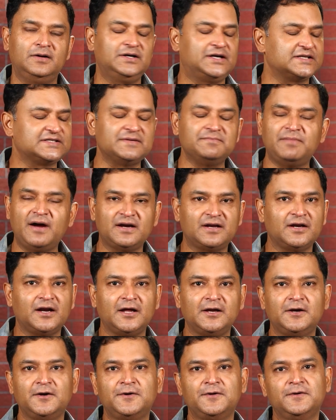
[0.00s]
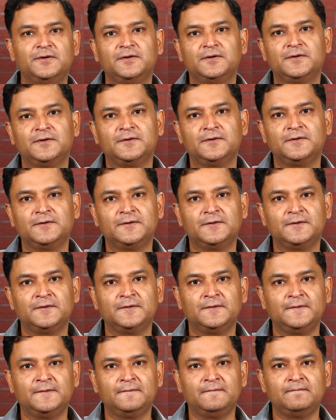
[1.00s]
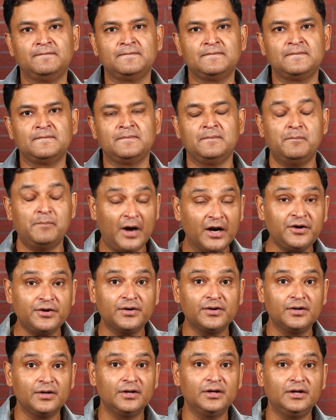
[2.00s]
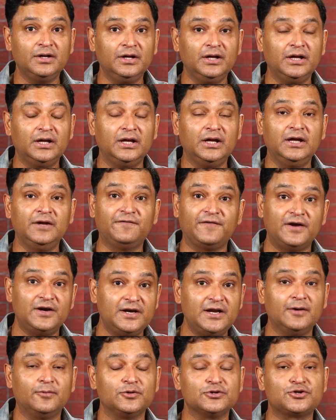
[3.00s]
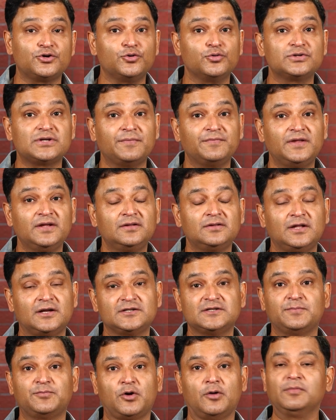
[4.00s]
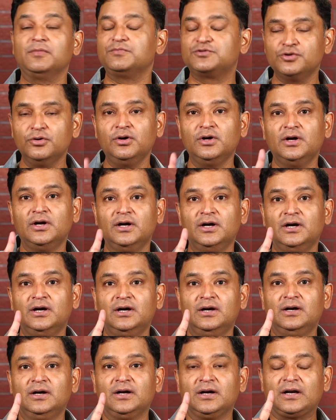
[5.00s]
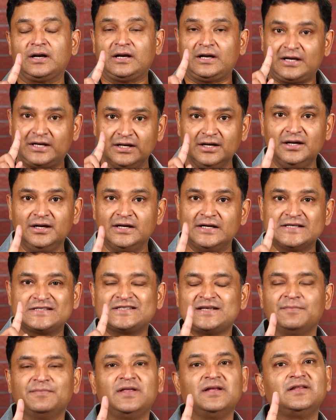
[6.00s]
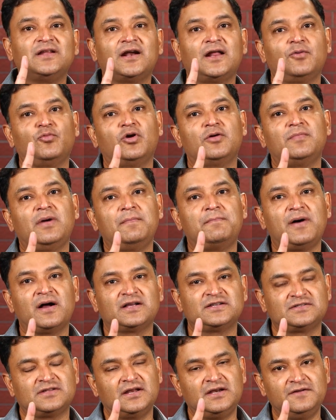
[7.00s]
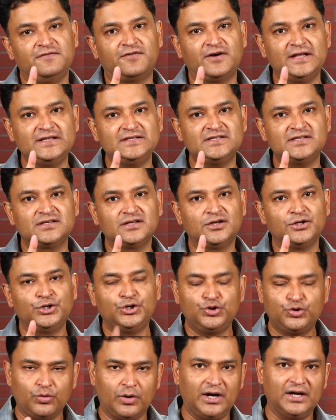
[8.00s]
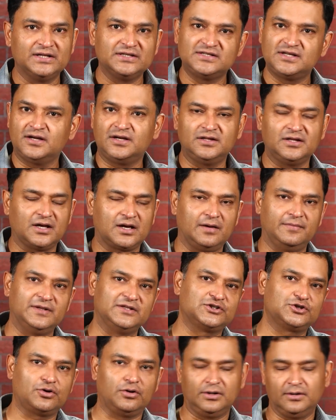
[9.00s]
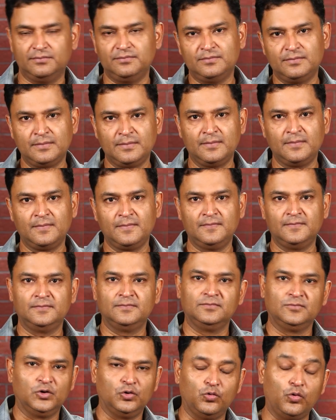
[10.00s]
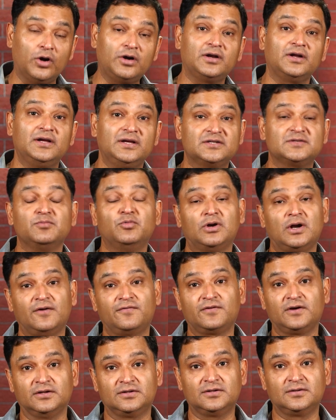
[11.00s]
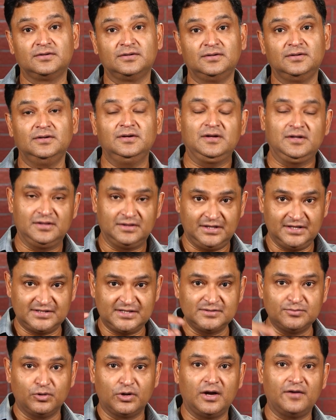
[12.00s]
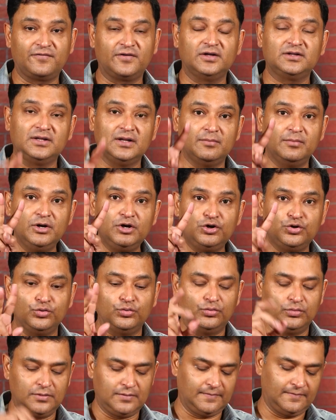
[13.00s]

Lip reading: Doesn't bat an eyelid. But if India wants to do something, there is a problem. So here is something that I want my Pakistani friends to answer in the comments column. What is munafqat? This is munafqat number 2.